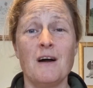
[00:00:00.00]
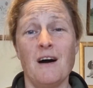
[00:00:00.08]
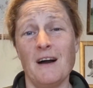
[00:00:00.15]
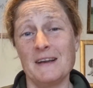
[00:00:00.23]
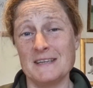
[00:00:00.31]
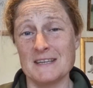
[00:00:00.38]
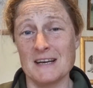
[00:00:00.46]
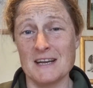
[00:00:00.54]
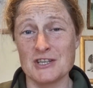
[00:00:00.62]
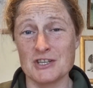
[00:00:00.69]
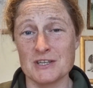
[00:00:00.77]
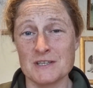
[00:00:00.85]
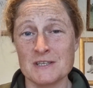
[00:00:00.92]
highly
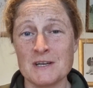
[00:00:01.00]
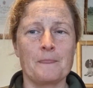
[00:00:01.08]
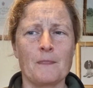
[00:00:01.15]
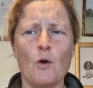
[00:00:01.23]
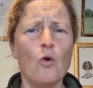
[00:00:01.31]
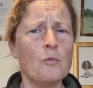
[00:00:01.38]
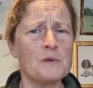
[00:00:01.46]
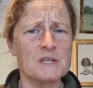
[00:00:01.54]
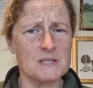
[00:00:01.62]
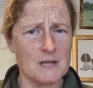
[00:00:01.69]
delicious, almost